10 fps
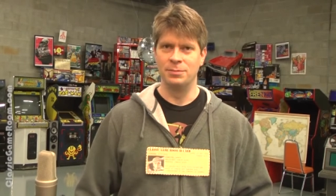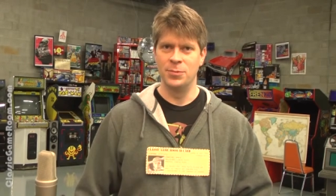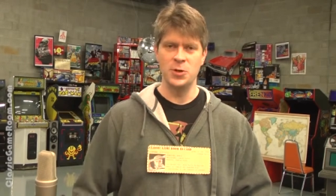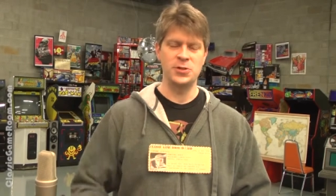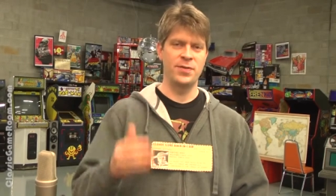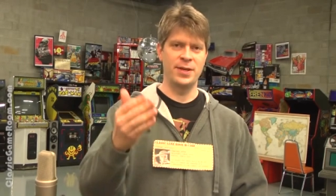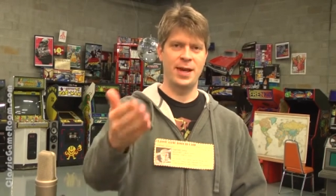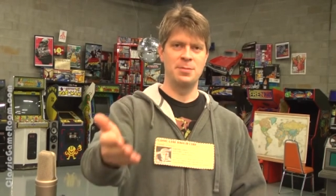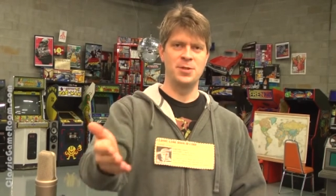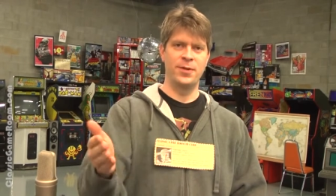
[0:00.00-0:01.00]
Most of the
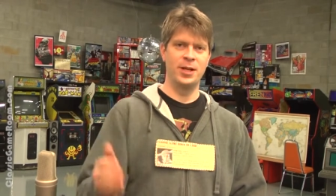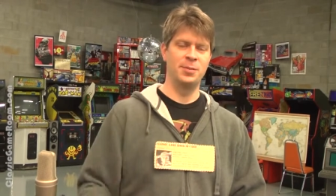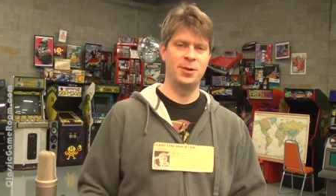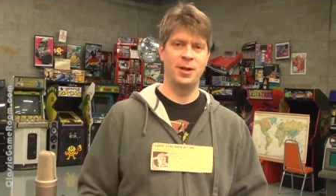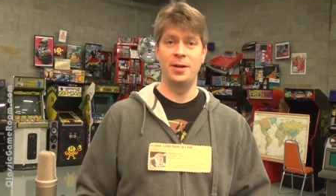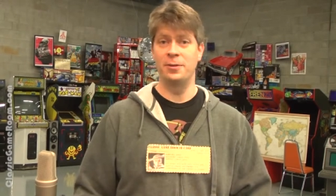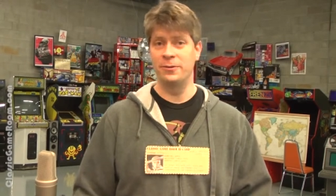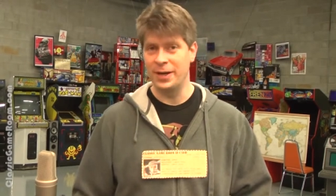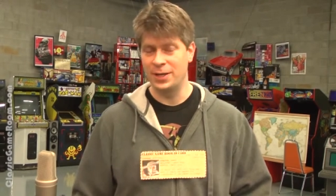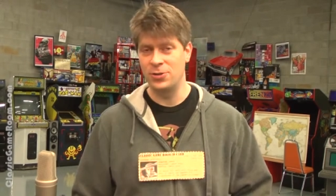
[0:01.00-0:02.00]
games available on the
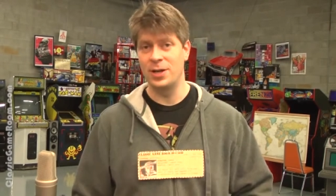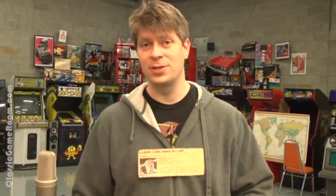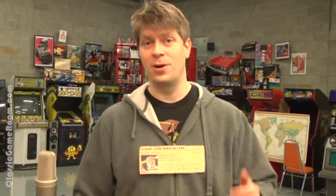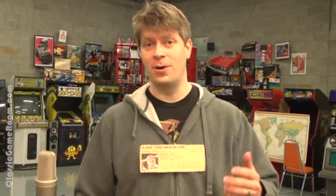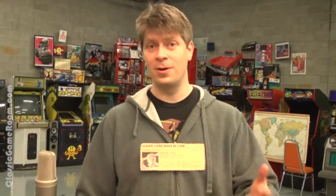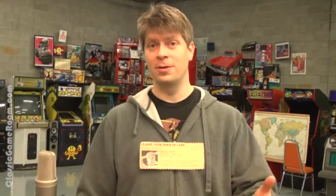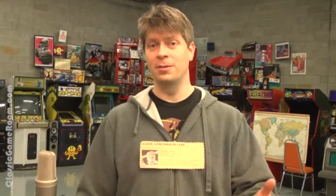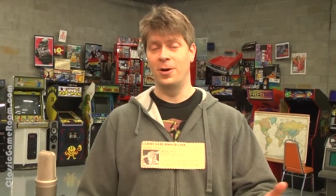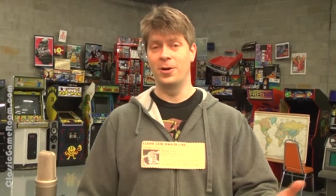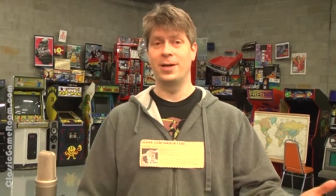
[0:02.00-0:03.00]
Vectrex are
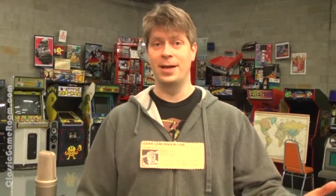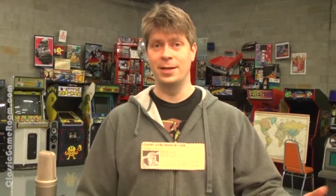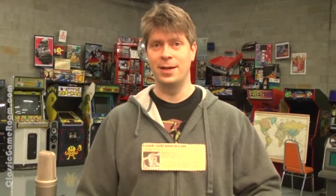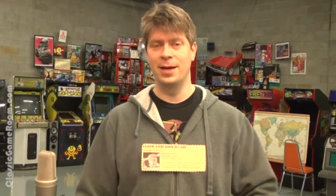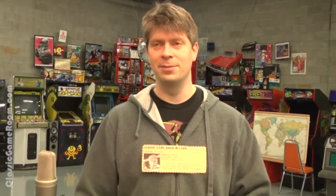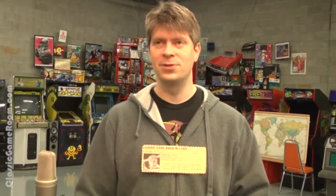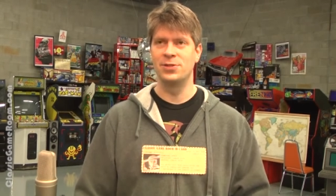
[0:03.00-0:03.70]
arcade games,